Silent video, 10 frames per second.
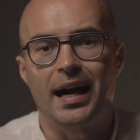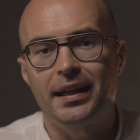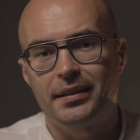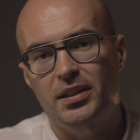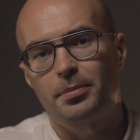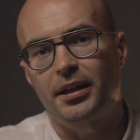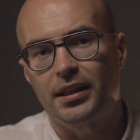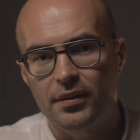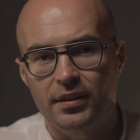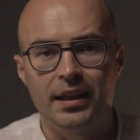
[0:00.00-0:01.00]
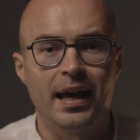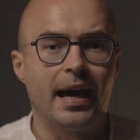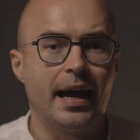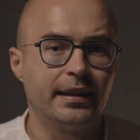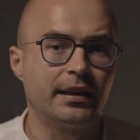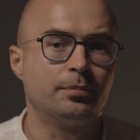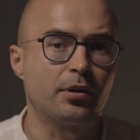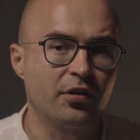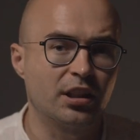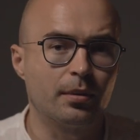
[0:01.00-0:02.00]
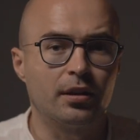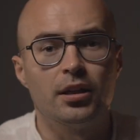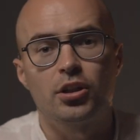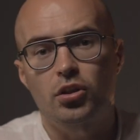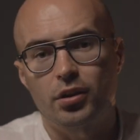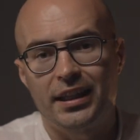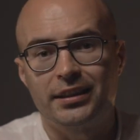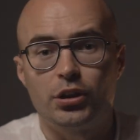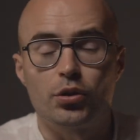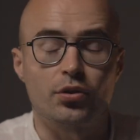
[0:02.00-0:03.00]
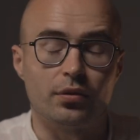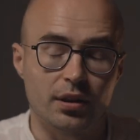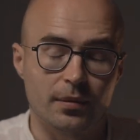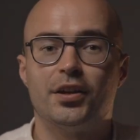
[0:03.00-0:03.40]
others break even and unprofitable, so get used to it.